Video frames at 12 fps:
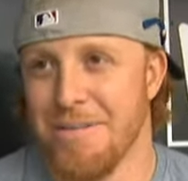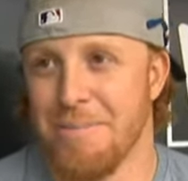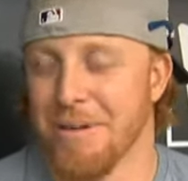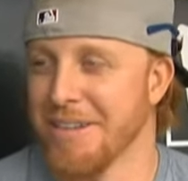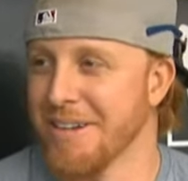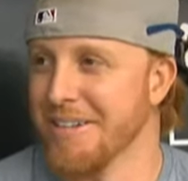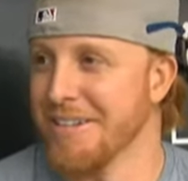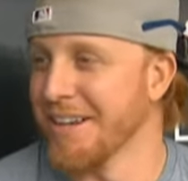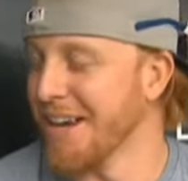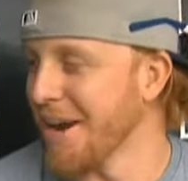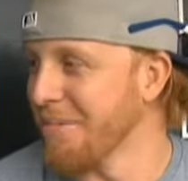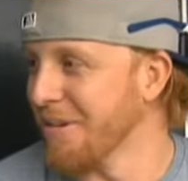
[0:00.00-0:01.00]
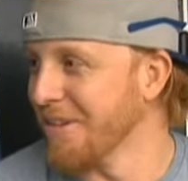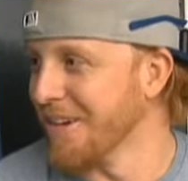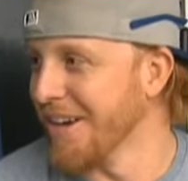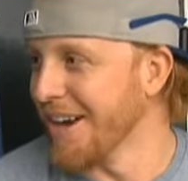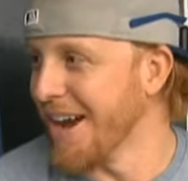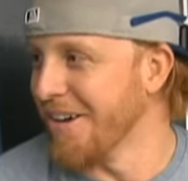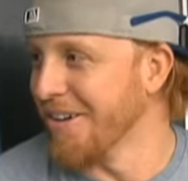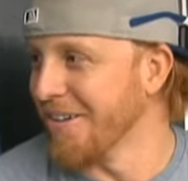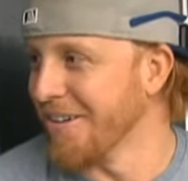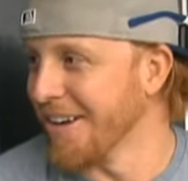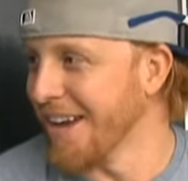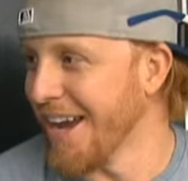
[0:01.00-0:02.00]
put the, the, camera in the dugout
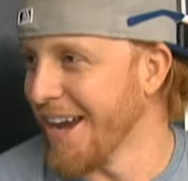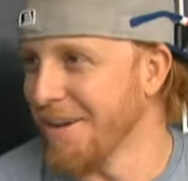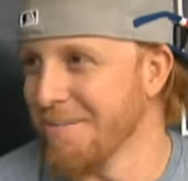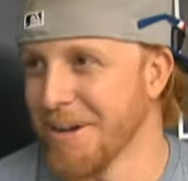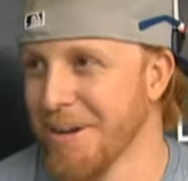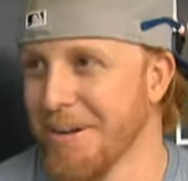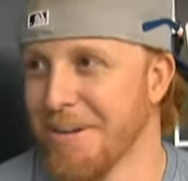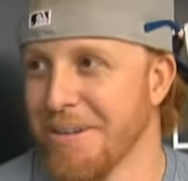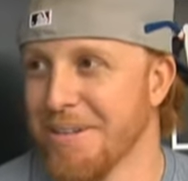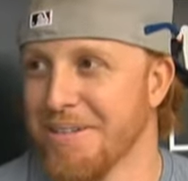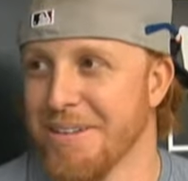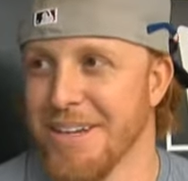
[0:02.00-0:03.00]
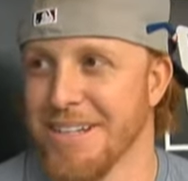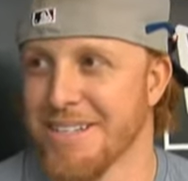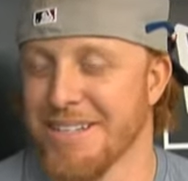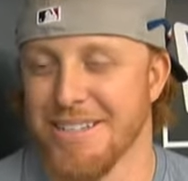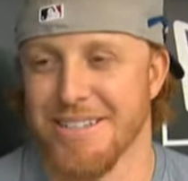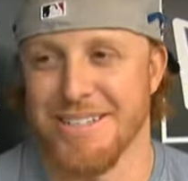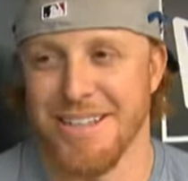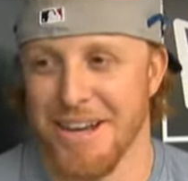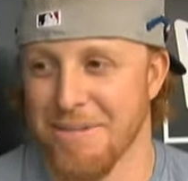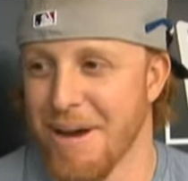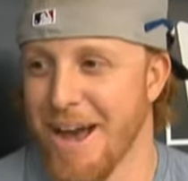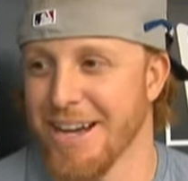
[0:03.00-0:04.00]
during a game, you know, it's it's
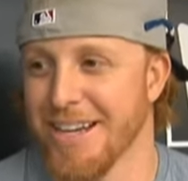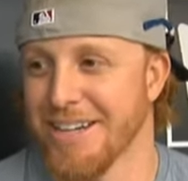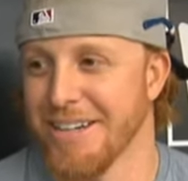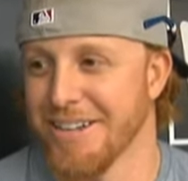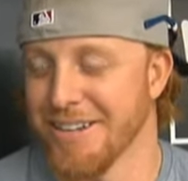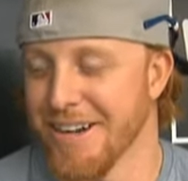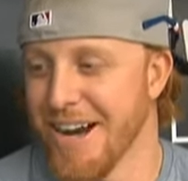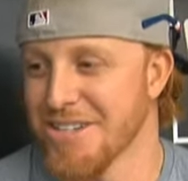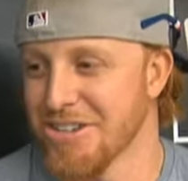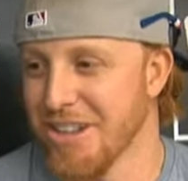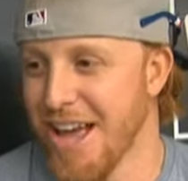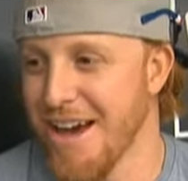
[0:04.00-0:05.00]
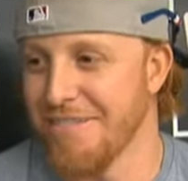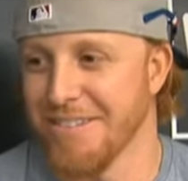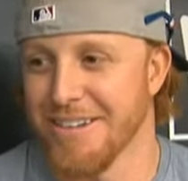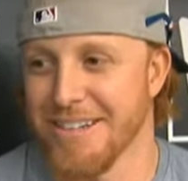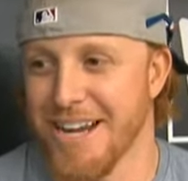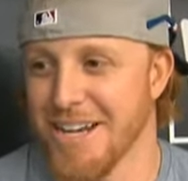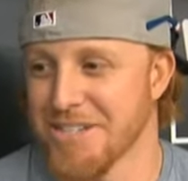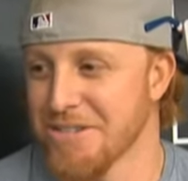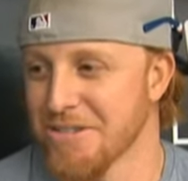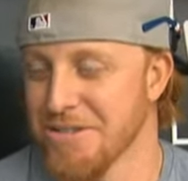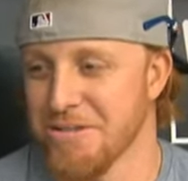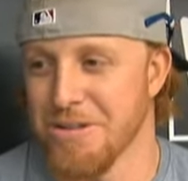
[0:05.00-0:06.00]
laid back in here. Guys are laughing. Guys
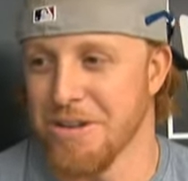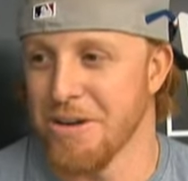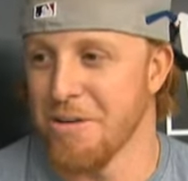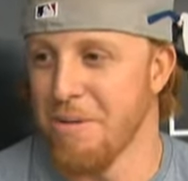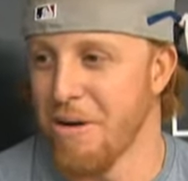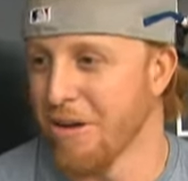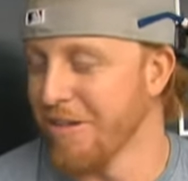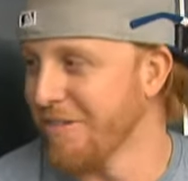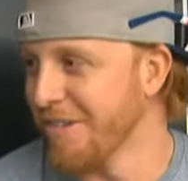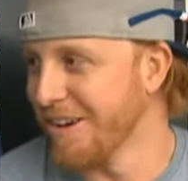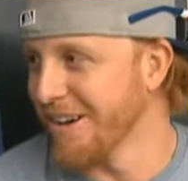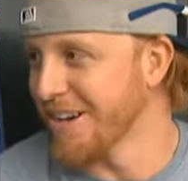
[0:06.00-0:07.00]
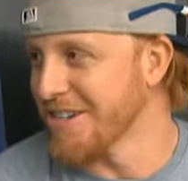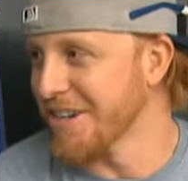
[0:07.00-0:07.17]
are you know poking fun at each